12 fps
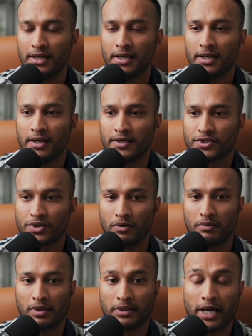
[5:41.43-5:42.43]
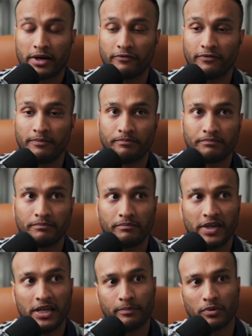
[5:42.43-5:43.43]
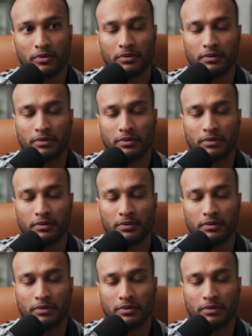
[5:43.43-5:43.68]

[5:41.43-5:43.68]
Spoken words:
So a lot of people,